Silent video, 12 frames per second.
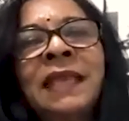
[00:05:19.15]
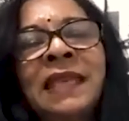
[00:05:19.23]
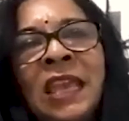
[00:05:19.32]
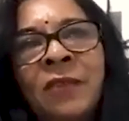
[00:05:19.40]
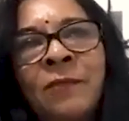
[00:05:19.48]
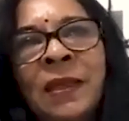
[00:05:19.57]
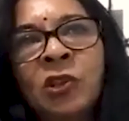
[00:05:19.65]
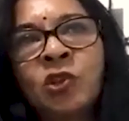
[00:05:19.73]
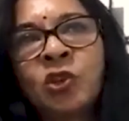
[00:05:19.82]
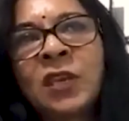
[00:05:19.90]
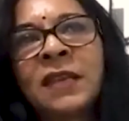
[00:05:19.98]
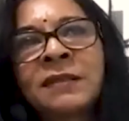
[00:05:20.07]
They gave me the
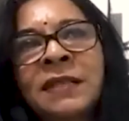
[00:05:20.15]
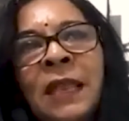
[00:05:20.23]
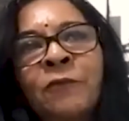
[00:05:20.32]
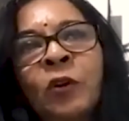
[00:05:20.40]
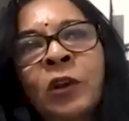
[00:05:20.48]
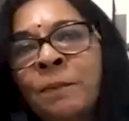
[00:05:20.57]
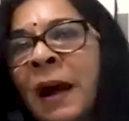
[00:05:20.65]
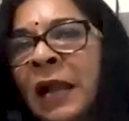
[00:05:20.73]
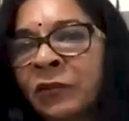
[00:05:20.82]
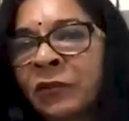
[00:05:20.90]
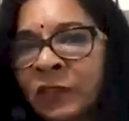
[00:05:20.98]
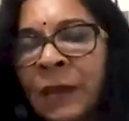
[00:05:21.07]
GSA for a
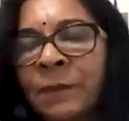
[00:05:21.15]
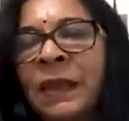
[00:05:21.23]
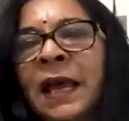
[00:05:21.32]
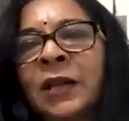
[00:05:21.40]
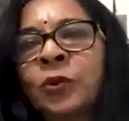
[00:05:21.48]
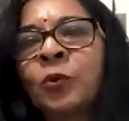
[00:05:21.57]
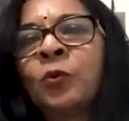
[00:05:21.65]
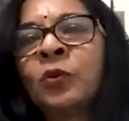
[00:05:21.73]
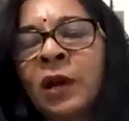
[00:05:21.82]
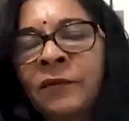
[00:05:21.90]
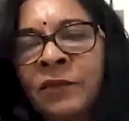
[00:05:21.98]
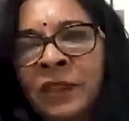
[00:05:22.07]
part of Tamil Nadu
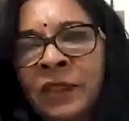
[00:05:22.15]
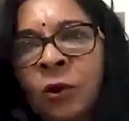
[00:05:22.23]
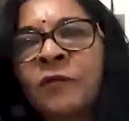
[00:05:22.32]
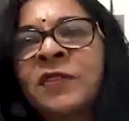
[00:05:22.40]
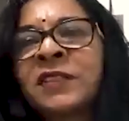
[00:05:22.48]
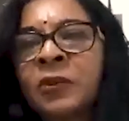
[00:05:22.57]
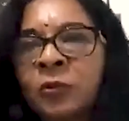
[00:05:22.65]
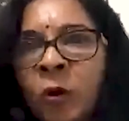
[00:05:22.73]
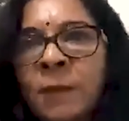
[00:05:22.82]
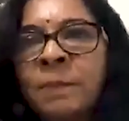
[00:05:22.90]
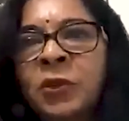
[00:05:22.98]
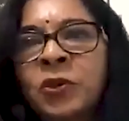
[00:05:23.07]
with an office in
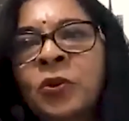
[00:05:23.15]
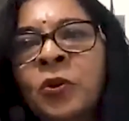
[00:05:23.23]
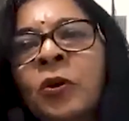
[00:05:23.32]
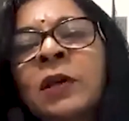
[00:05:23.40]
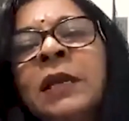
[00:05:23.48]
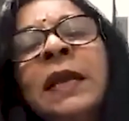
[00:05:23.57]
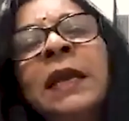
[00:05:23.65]
Coimbatore.